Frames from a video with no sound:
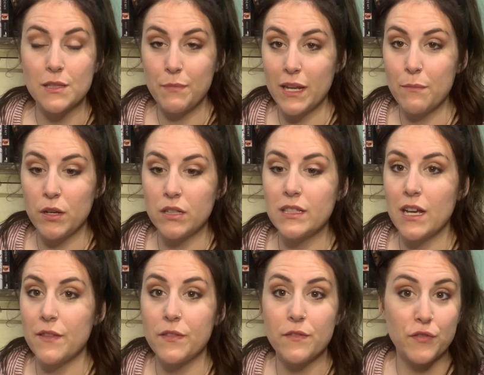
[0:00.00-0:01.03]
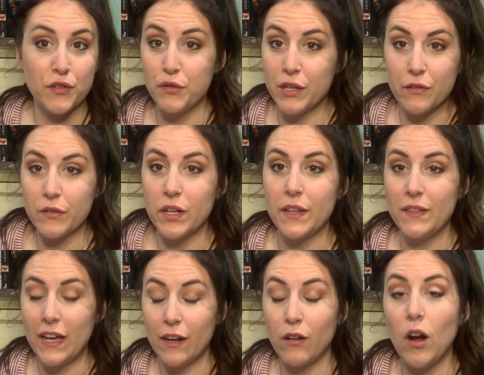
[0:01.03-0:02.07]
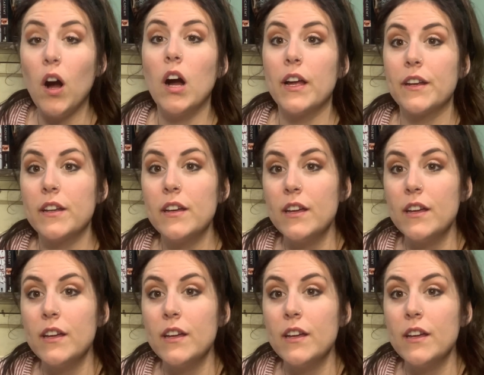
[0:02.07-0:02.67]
many books as you can read that are on